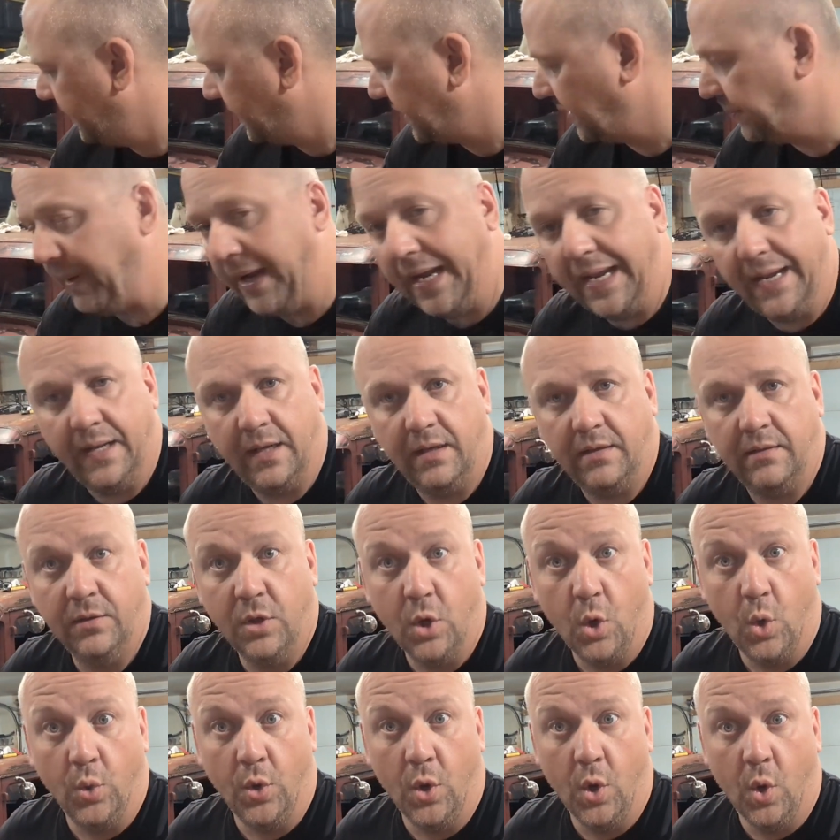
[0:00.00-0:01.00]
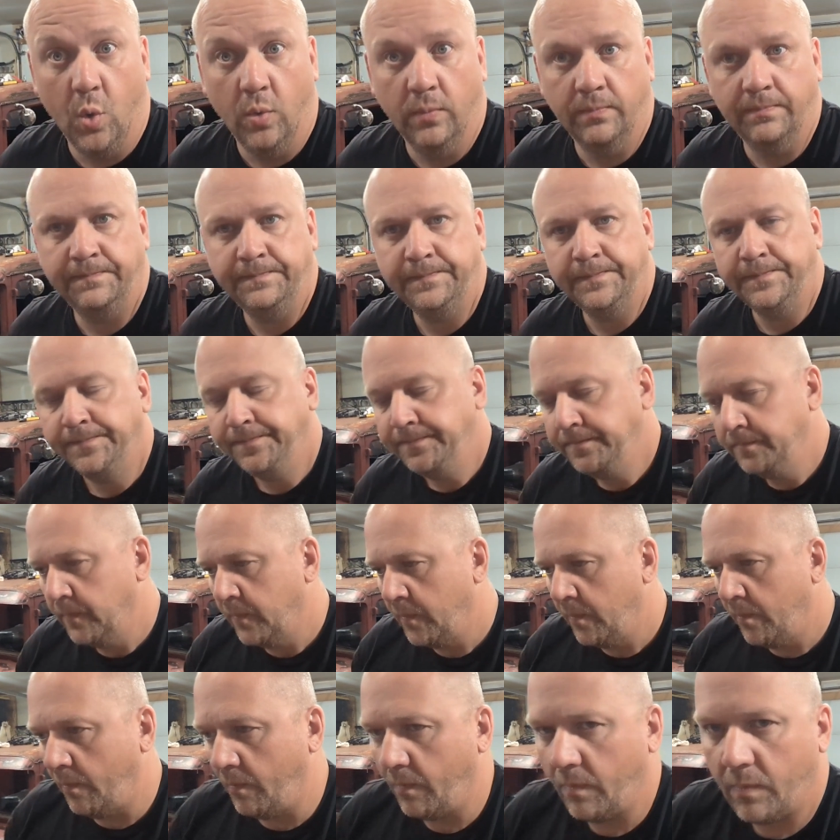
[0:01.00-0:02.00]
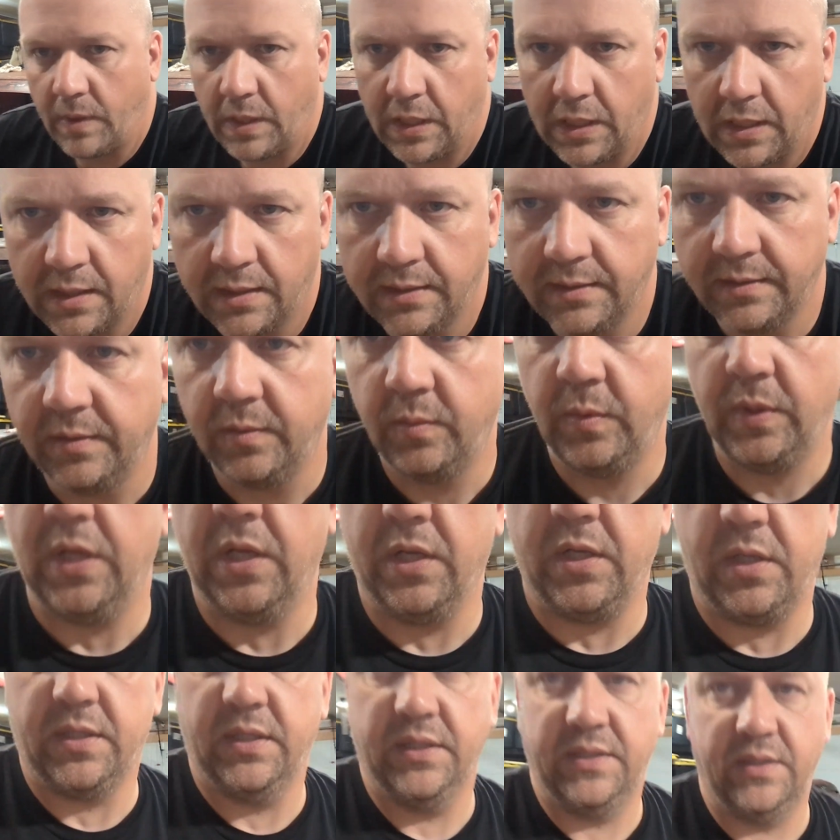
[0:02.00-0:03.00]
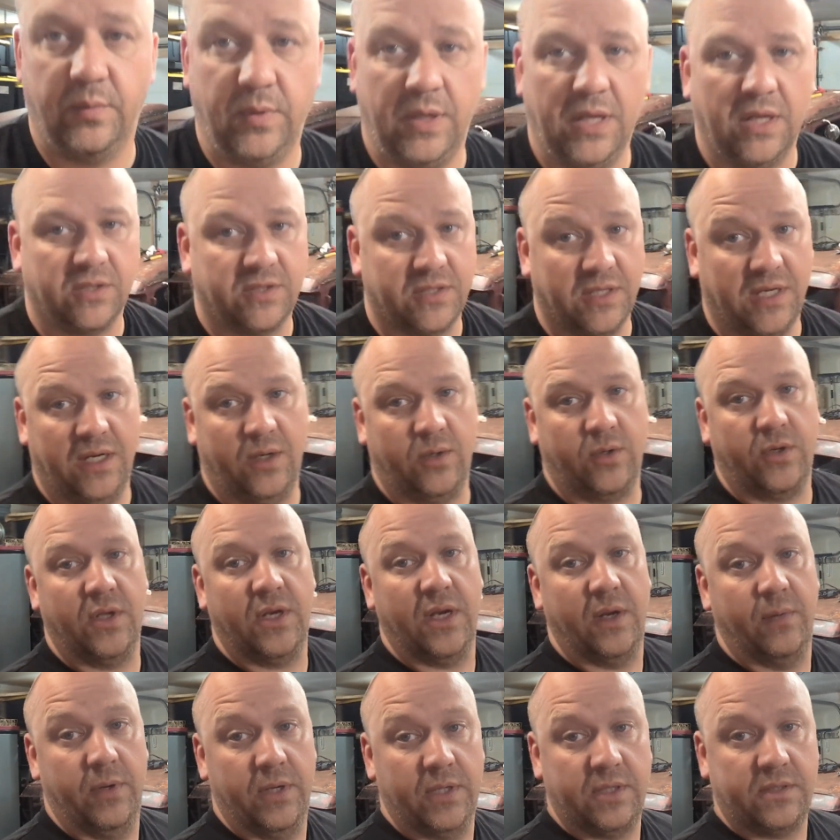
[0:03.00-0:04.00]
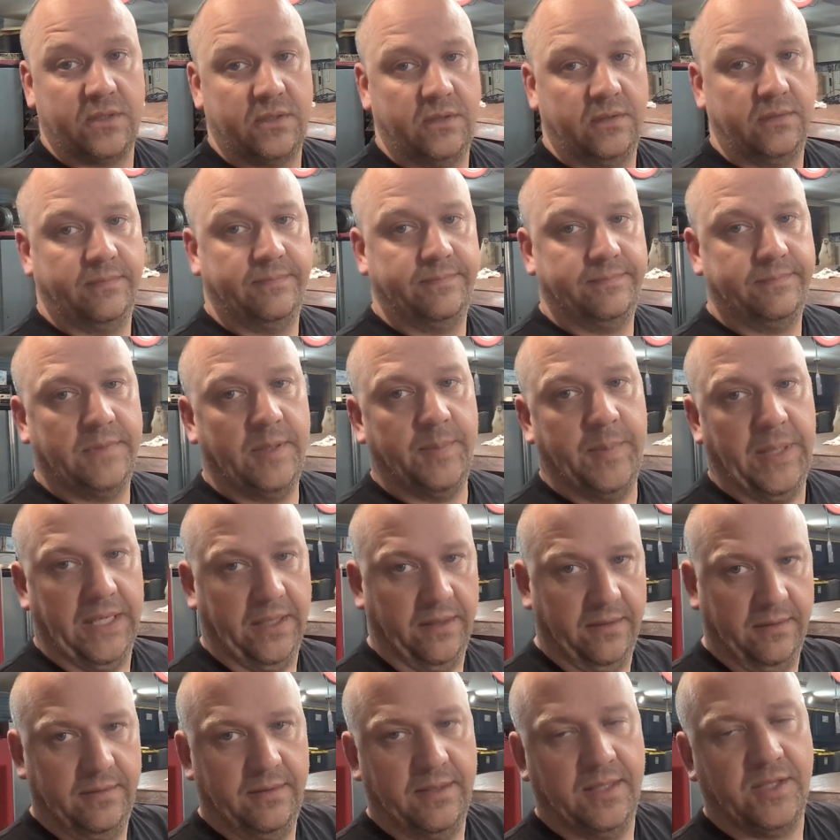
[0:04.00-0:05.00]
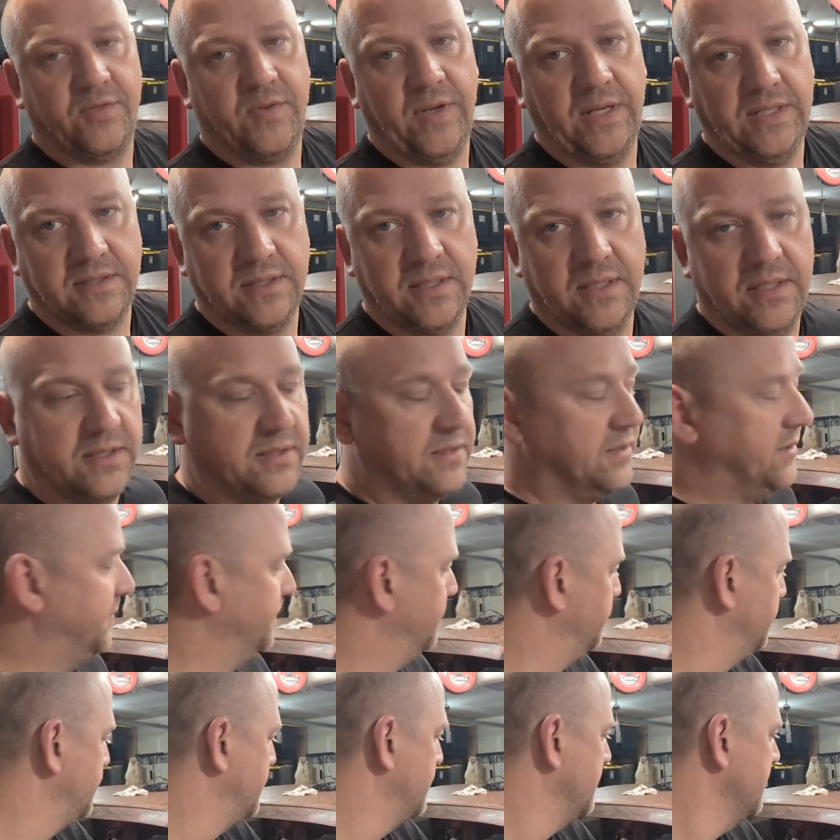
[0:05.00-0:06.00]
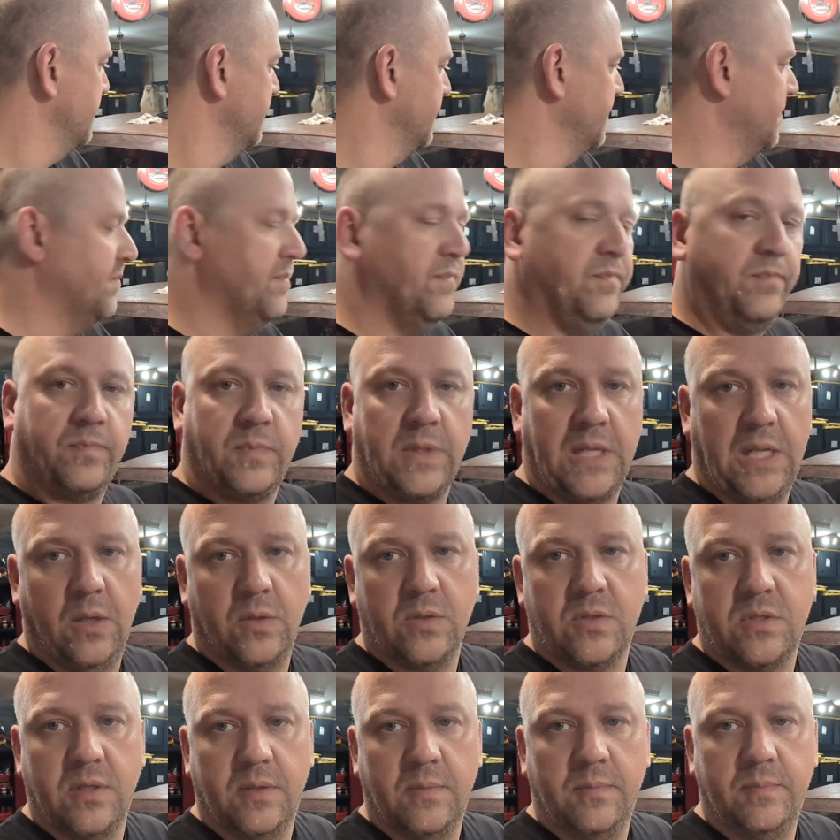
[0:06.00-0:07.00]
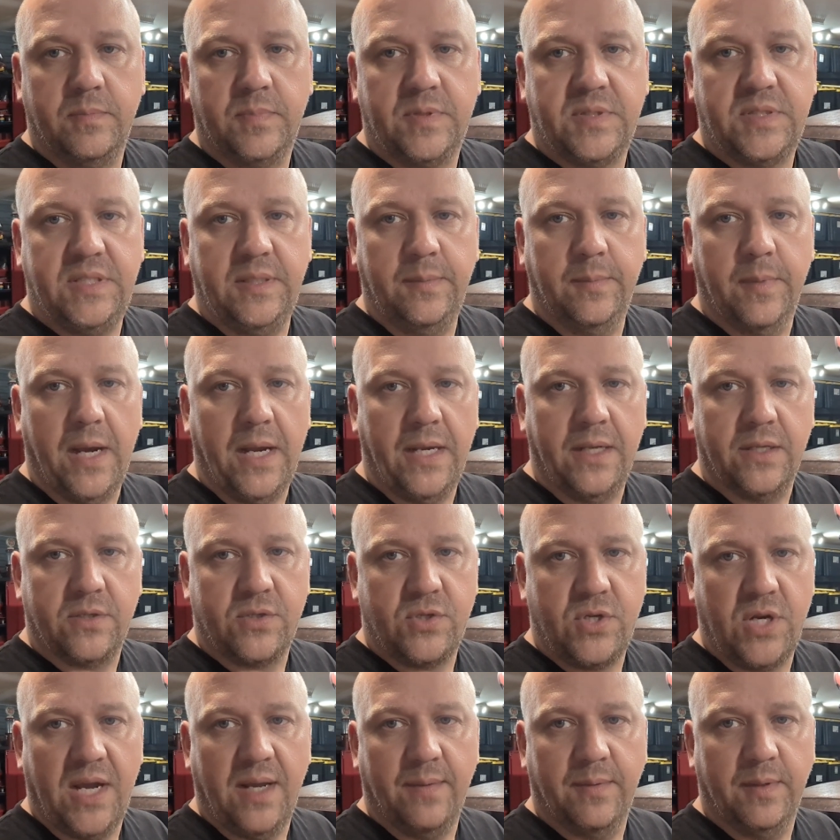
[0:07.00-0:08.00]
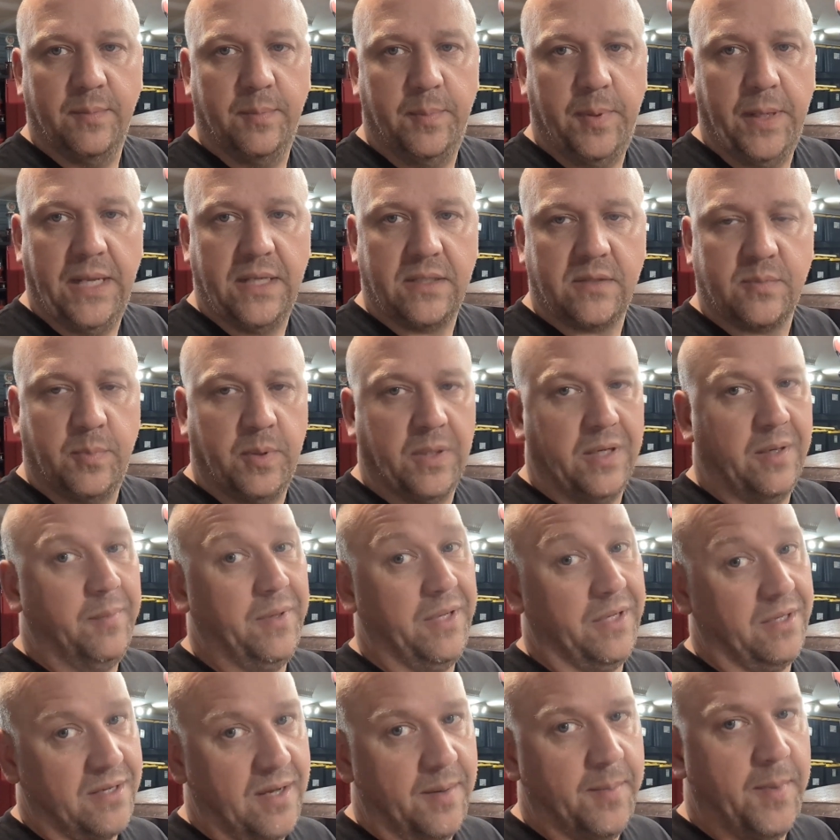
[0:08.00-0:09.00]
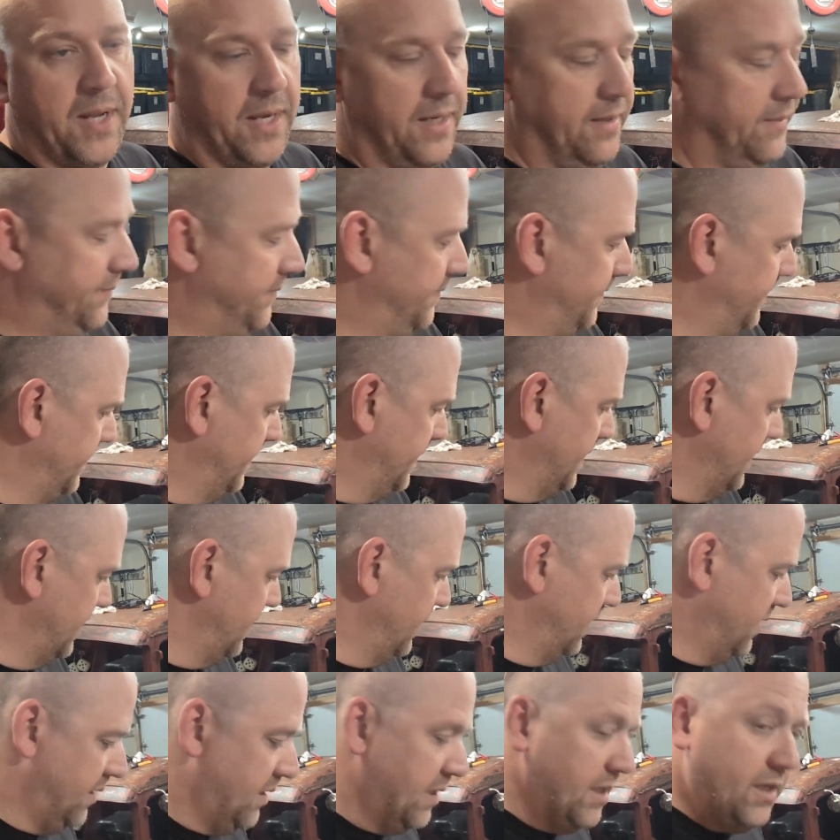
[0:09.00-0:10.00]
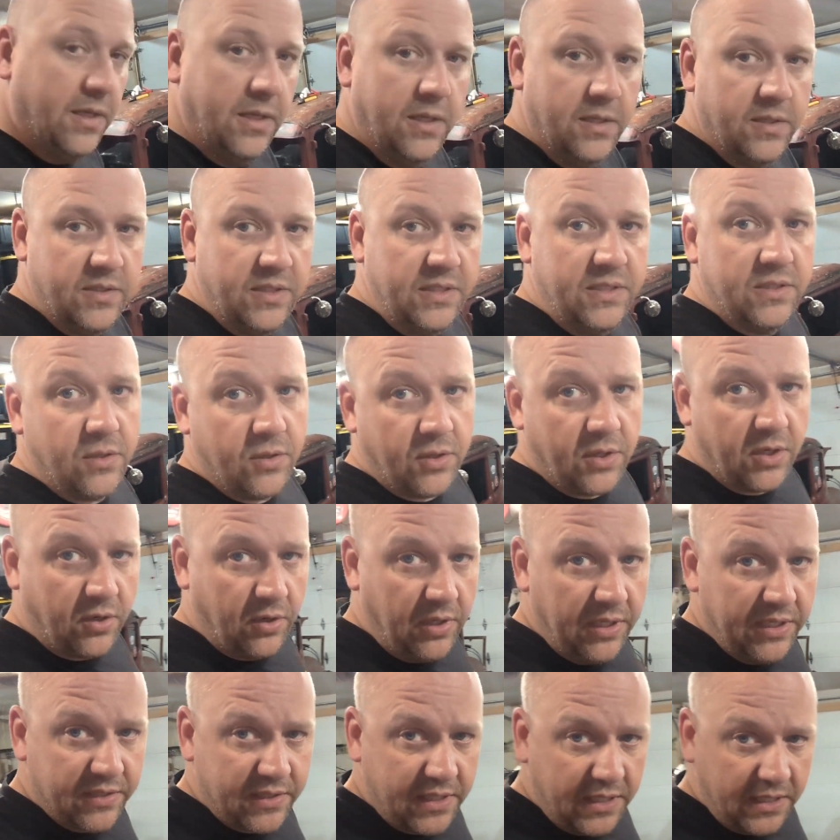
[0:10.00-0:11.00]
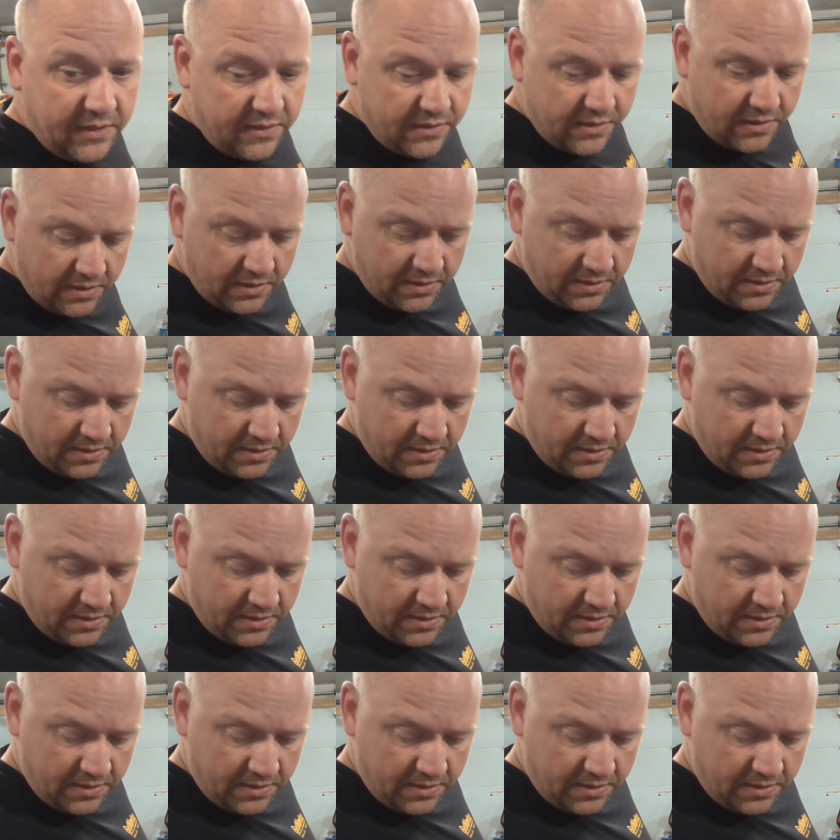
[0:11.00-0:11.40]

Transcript: I got to paint it? Oh no. We all saw how good it was. I mean, let's face it, it's, you know, it's a C- job at best, but I mean, come on. These are degrees, kids.